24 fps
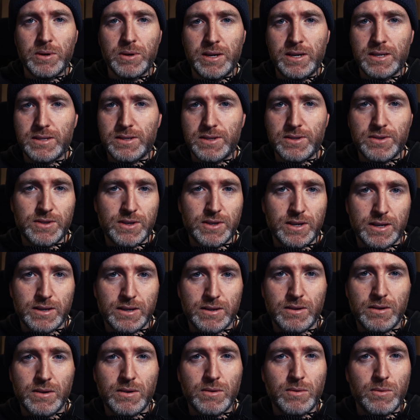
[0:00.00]
But here's the
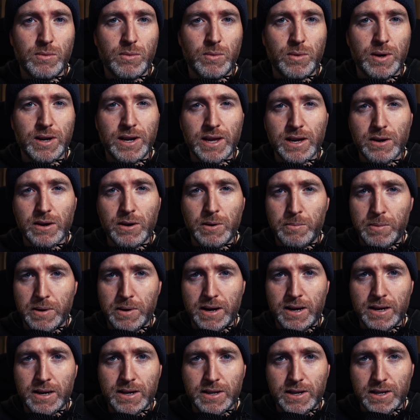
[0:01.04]
thing, when I got
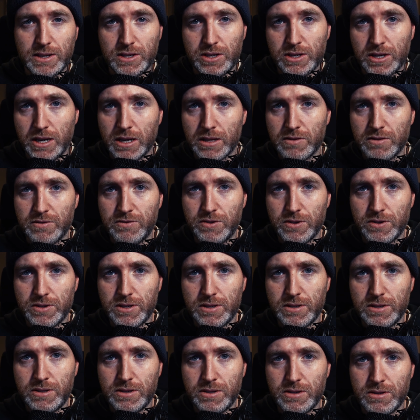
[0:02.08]
back and I checked the
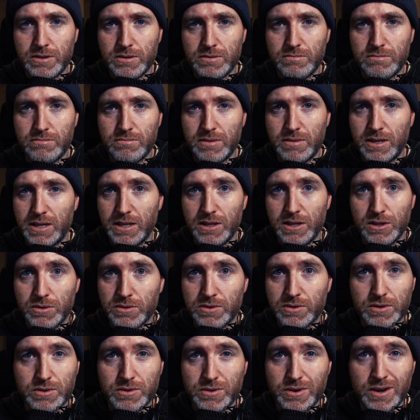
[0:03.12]
footage, it
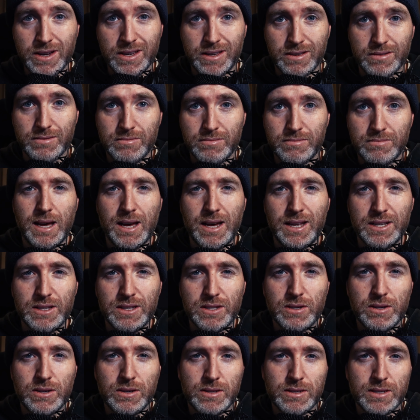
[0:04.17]
looked great. And it
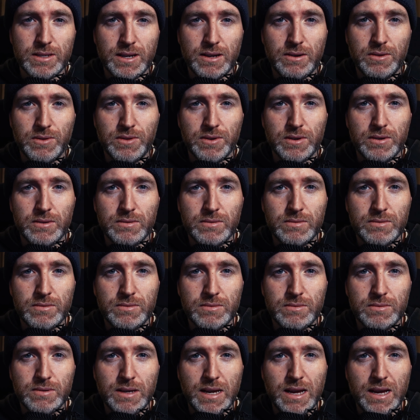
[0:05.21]
turns out that
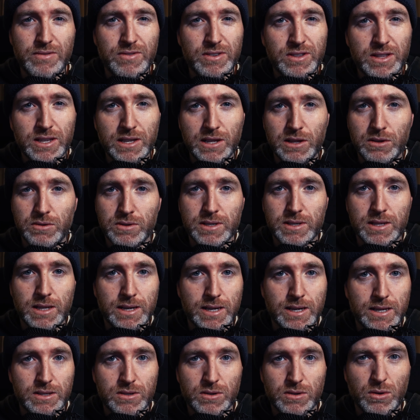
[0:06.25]
everything looks like
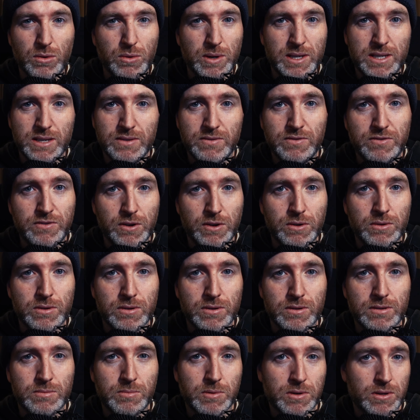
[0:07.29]
it's always in
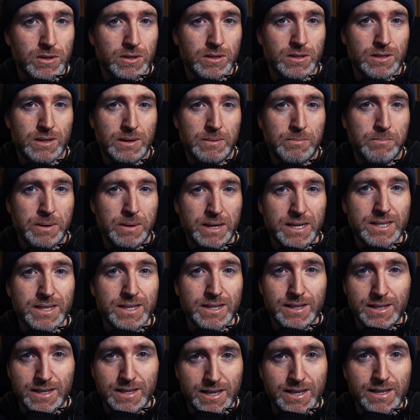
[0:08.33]
focus because it
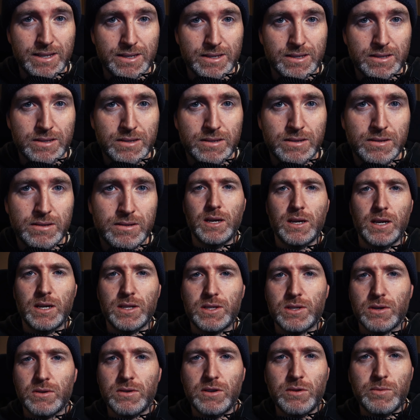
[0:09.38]
basically is.
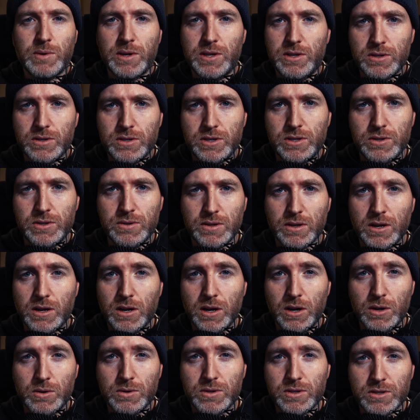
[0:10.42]
It's only when you're shooting
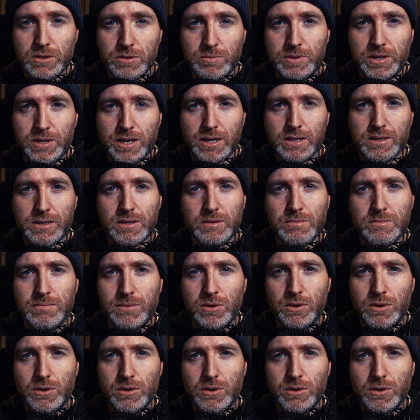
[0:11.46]
close subjects that